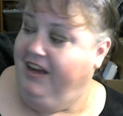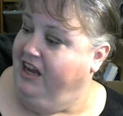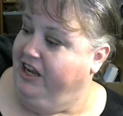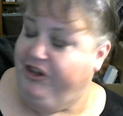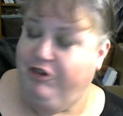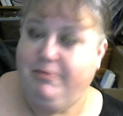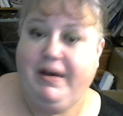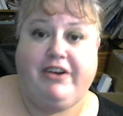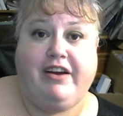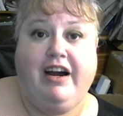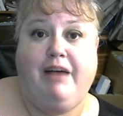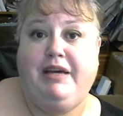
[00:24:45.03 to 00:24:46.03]
you better
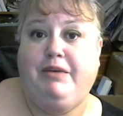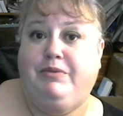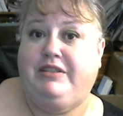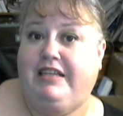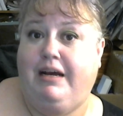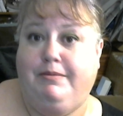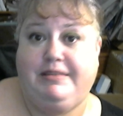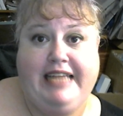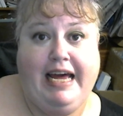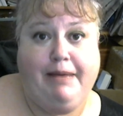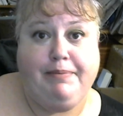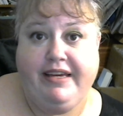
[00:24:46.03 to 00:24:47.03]
come in with something
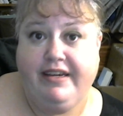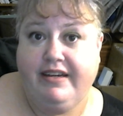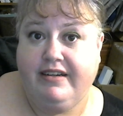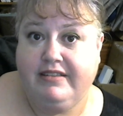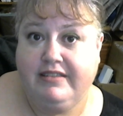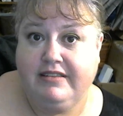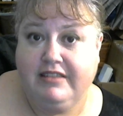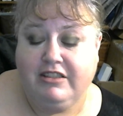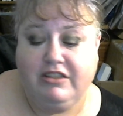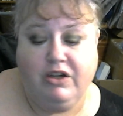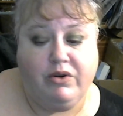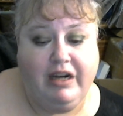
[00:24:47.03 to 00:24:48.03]
snappy.
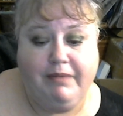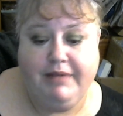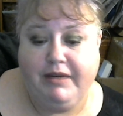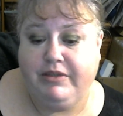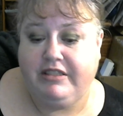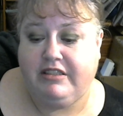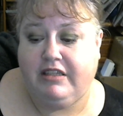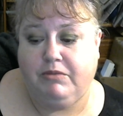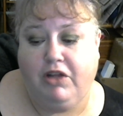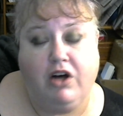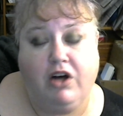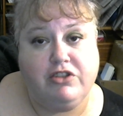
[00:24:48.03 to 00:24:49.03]
Don't come in with some
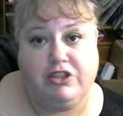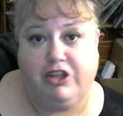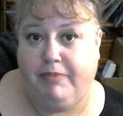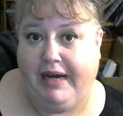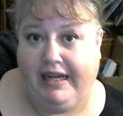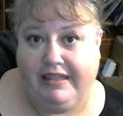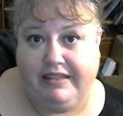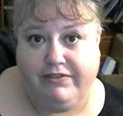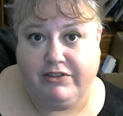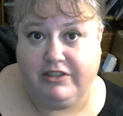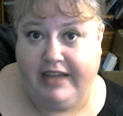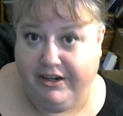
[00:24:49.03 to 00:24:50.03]
long, slow ballad for
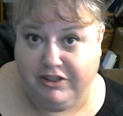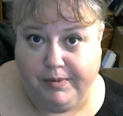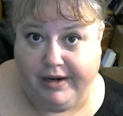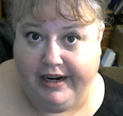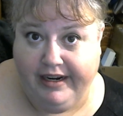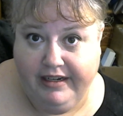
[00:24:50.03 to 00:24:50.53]
Hairspray.